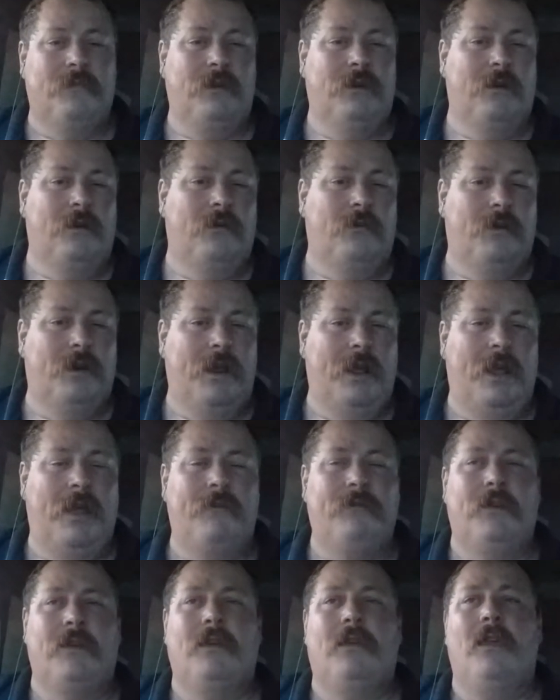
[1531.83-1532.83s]
you know, what
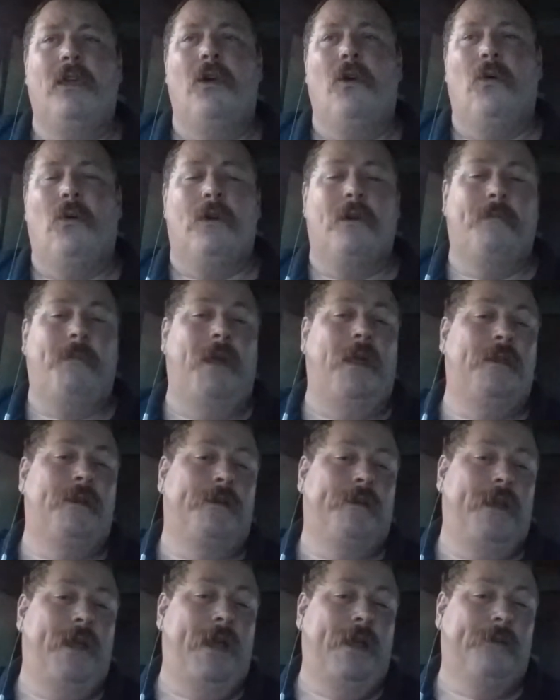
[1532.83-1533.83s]
have you, or to pay
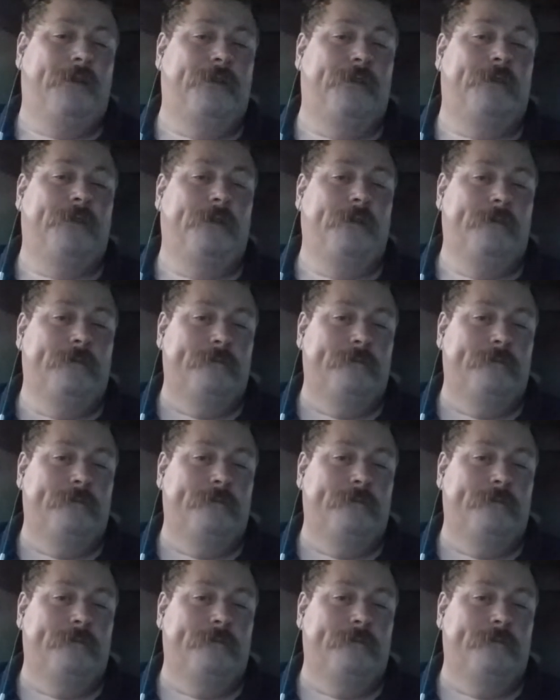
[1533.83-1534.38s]
their taxes.